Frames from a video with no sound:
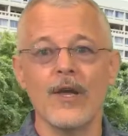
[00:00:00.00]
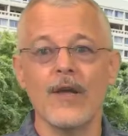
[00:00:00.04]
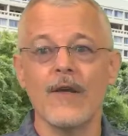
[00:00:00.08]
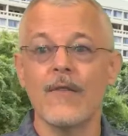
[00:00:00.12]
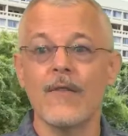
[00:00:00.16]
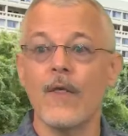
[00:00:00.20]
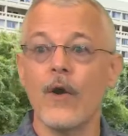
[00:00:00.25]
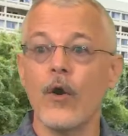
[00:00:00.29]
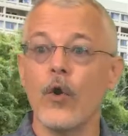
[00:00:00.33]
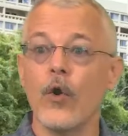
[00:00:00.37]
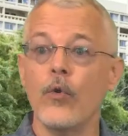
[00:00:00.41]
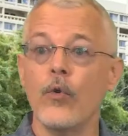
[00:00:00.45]

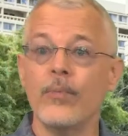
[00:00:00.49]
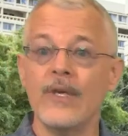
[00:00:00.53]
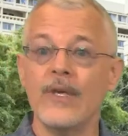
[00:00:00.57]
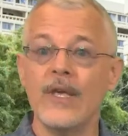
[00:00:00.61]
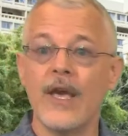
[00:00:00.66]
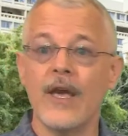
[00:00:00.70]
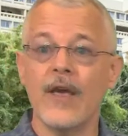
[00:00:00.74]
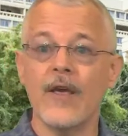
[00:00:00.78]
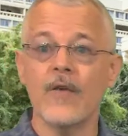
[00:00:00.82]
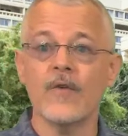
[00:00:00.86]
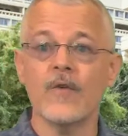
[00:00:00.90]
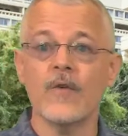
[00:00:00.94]
The
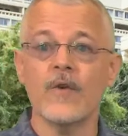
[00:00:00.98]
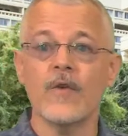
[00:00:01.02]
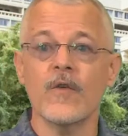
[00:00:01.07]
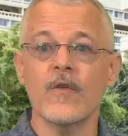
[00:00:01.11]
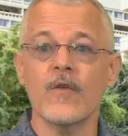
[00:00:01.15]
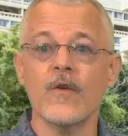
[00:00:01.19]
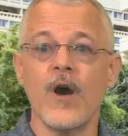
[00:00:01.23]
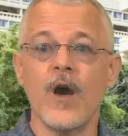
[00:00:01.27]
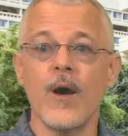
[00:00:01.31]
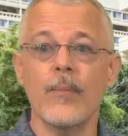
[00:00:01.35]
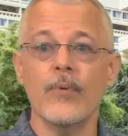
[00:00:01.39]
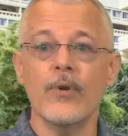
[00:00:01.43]
OBS is
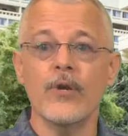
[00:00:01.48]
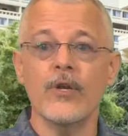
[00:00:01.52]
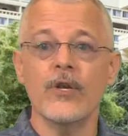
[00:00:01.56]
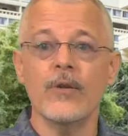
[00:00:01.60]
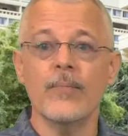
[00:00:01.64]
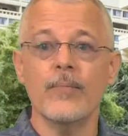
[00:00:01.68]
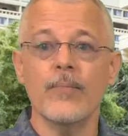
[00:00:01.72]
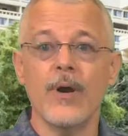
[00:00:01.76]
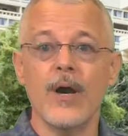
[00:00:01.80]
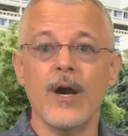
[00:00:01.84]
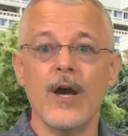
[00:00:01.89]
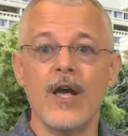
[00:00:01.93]

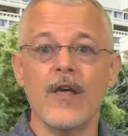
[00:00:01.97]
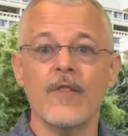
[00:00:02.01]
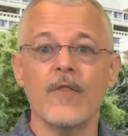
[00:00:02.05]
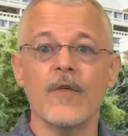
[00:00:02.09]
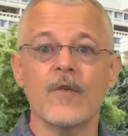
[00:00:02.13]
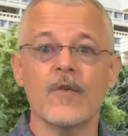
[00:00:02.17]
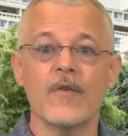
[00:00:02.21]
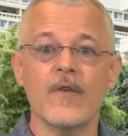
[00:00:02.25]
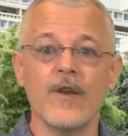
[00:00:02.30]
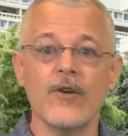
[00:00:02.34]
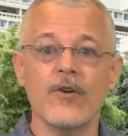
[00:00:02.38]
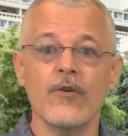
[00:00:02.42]
operated by the
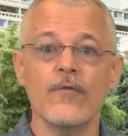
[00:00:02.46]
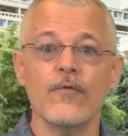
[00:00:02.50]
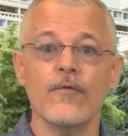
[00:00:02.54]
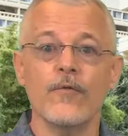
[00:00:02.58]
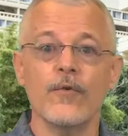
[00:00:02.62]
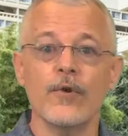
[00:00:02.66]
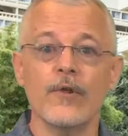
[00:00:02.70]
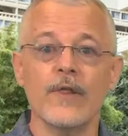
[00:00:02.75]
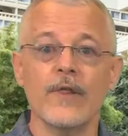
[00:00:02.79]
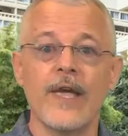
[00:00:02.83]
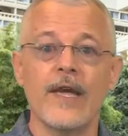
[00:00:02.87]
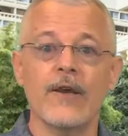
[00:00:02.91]
Center
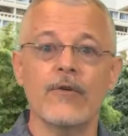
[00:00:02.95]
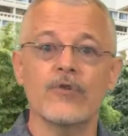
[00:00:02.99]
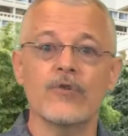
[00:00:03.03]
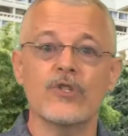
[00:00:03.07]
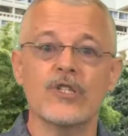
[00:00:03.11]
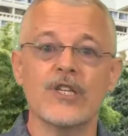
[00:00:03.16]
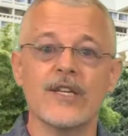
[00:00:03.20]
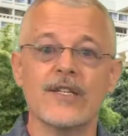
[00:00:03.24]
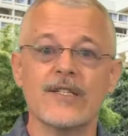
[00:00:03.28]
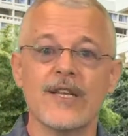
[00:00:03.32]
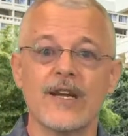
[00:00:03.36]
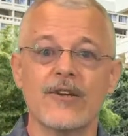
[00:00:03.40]
for Language
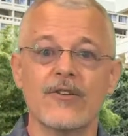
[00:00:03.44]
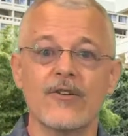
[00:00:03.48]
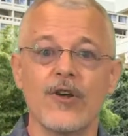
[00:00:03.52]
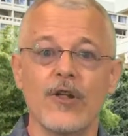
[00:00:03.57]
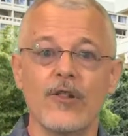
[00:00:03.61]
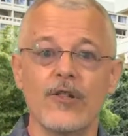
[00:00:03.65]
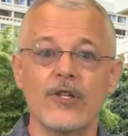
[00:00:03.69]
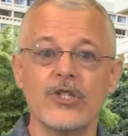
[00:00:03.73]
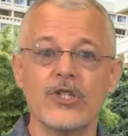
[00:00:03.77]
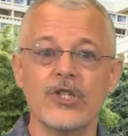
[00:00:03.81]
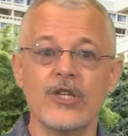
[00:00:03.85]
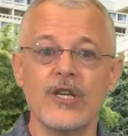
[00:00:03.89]
and
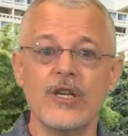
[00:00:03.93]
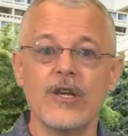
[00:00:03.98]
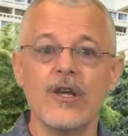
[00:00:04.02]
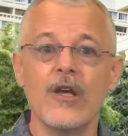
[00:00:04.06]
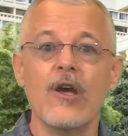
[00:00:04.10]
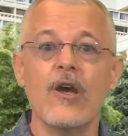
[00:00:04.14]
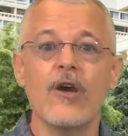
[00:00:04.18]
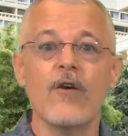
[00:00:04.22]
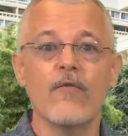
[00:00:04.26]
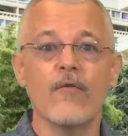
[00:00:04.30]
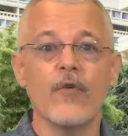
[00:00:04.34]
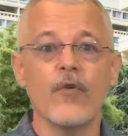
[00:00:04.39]
Technology
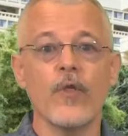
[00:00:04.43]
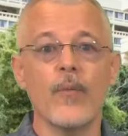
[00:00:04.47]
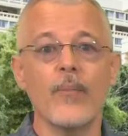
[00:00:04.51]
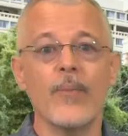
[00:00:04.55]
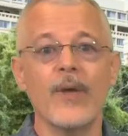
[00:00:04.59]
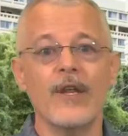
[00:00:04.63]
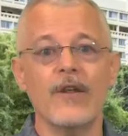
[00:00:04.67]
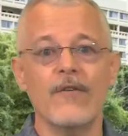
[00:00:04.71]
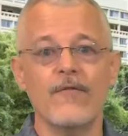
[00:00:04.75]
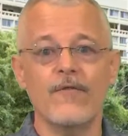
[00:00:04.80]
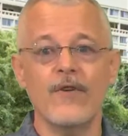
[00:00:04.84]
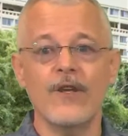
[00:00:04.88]
for the
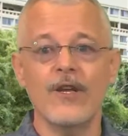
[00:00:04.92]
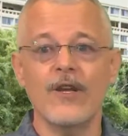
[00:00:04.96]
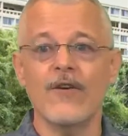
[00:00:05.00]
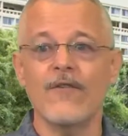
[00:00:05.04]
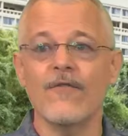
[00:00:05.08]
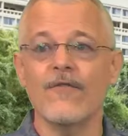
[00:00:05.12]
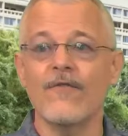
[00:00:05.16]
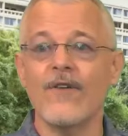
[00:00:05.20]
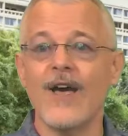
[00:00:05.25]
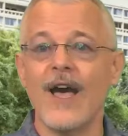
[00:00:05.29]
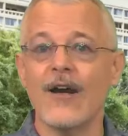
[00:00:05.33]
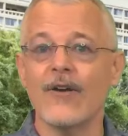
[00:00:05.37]
benefit of
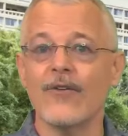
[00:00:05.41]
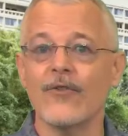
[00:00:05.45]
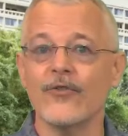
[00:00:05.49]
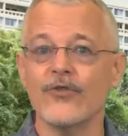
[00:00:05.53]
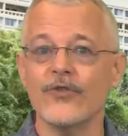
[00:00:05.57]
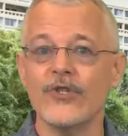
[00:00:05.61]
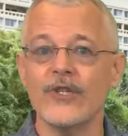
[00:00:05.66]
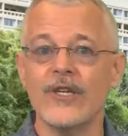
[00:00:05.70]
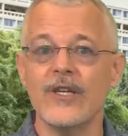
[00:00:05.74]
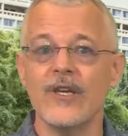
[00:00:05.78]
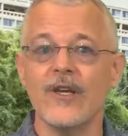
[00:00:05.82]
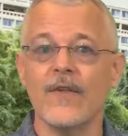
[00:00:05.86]

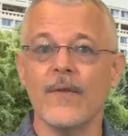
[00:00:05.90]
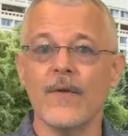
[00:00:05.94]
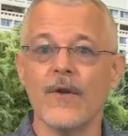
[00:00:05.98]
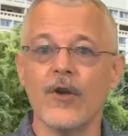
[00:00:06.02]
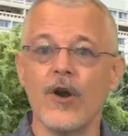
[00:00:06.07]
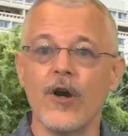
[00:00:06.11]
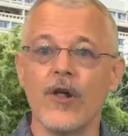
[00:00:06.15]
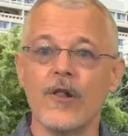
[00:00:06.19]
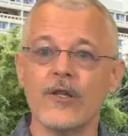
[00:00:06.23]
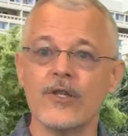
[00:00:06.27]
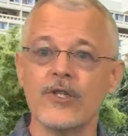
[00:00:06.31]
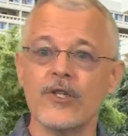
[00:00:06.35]
faculty in the
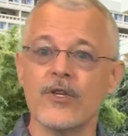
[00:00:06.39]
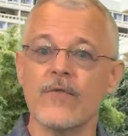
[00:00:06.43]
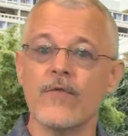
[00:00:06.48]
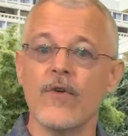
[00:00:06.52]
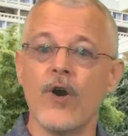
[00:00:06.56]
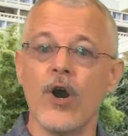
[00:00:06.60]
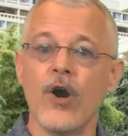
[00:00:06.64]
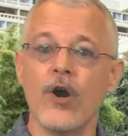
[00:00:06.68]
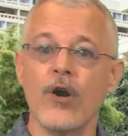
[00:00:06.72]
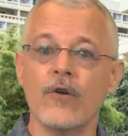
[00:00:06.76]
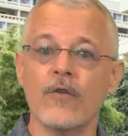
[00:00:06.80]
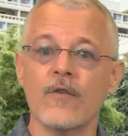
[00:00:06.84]
College of
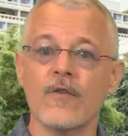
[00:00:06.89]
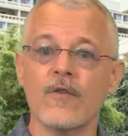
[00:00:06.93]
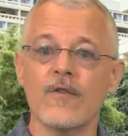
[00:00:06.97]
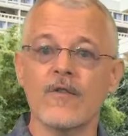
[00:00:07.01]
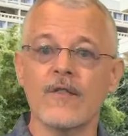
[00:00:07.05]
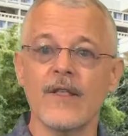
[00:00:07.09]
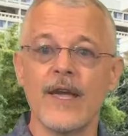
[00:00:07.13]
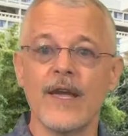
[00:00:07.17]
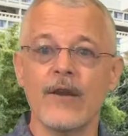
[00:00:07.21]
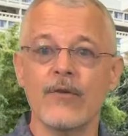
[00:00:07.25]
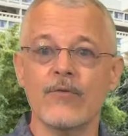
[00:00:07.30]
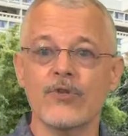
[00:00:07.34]
Arts,
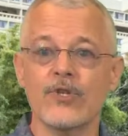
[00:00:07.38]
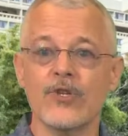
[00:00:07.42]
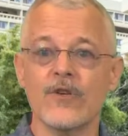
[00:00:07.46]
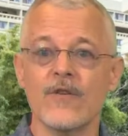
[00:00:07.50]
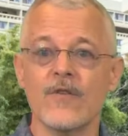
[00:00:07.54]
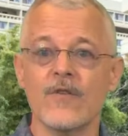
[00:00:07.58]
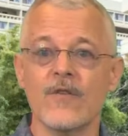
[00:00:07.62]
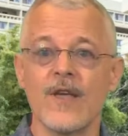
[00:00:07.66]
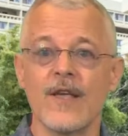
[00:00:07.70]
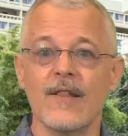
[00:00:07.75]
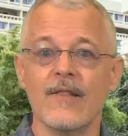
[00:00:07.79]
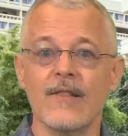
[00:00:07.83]

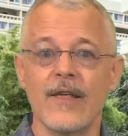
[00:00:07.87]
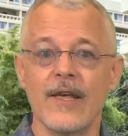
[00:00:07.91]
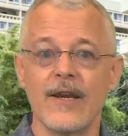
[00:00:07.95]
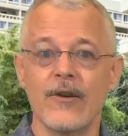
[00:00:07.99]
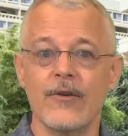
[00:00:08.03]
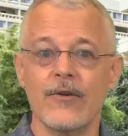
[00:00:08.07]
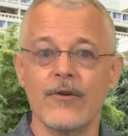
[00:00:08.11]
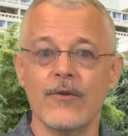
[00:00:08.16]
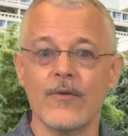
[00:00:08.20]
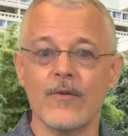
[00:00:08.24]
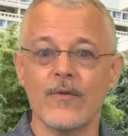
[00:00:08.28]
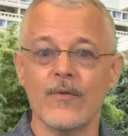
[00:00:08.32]
Languages, and
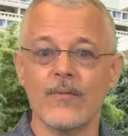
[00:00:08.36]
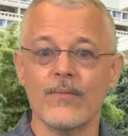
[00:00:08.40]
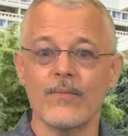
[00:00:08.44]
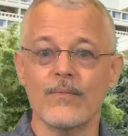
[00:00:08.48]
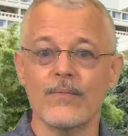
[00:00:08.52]
Letters.